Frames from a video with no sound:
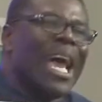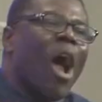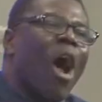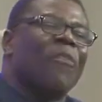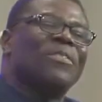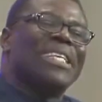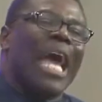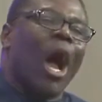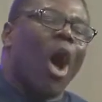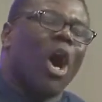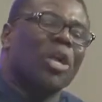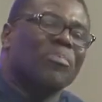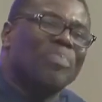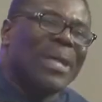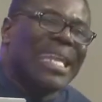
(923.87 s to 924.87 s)
of their
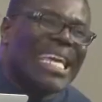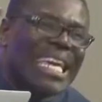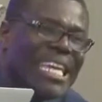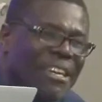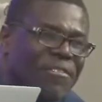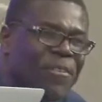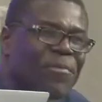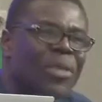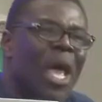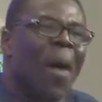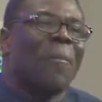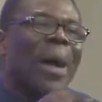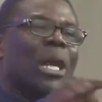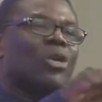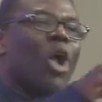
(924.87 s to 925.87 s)
unbelief.
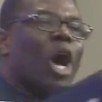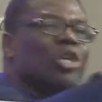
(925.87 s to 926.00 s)
But those